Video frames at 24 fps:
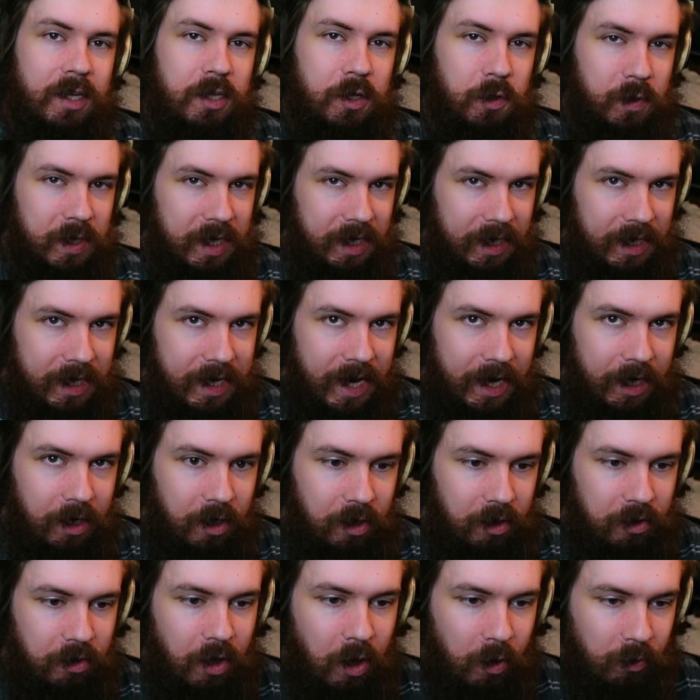you can get
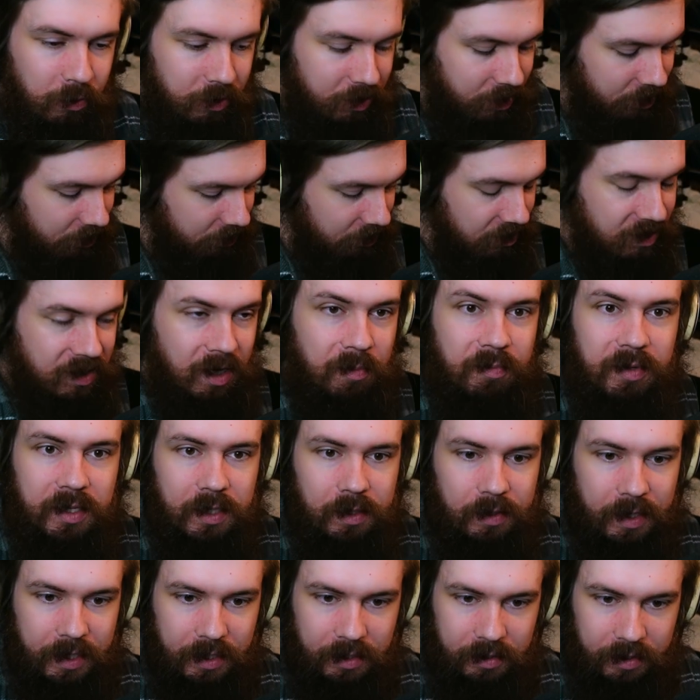close to
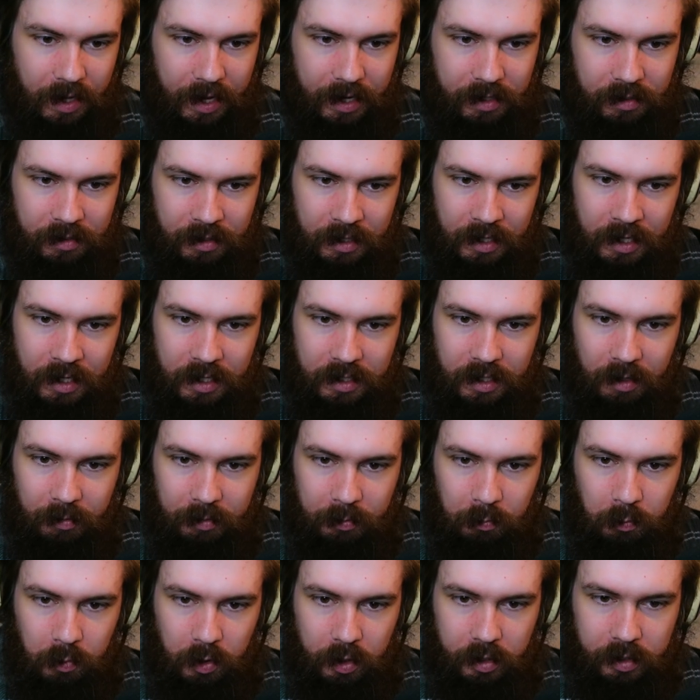something like that
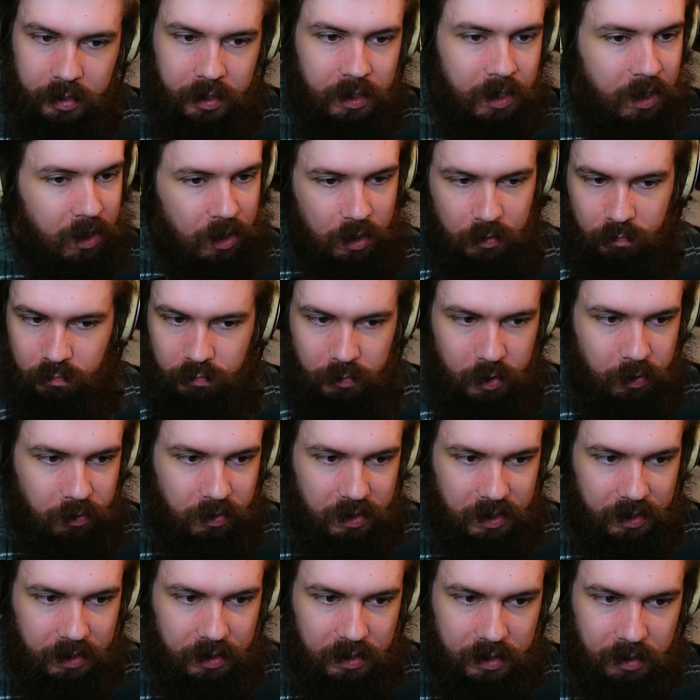would work
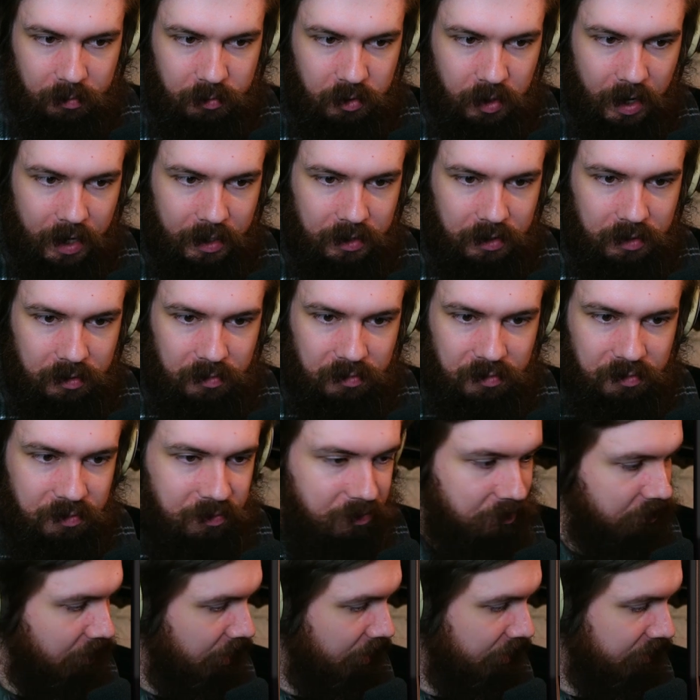using a
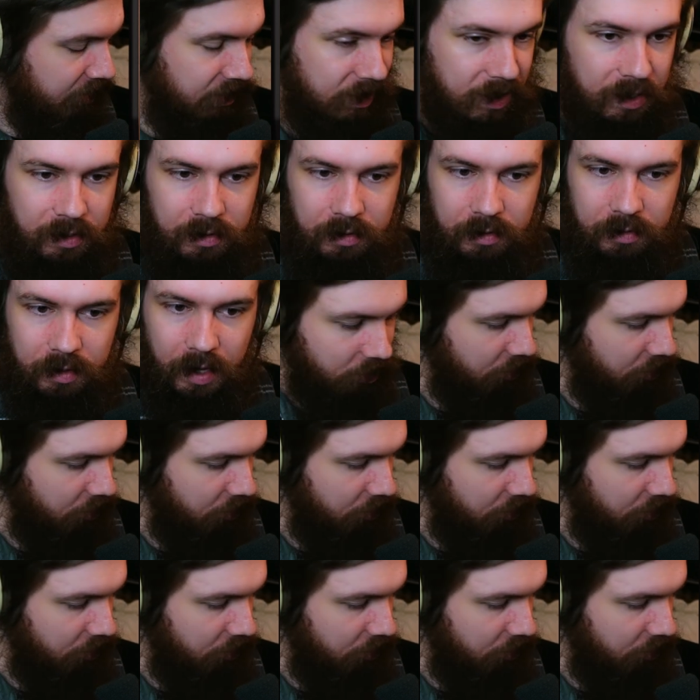subtractive synth.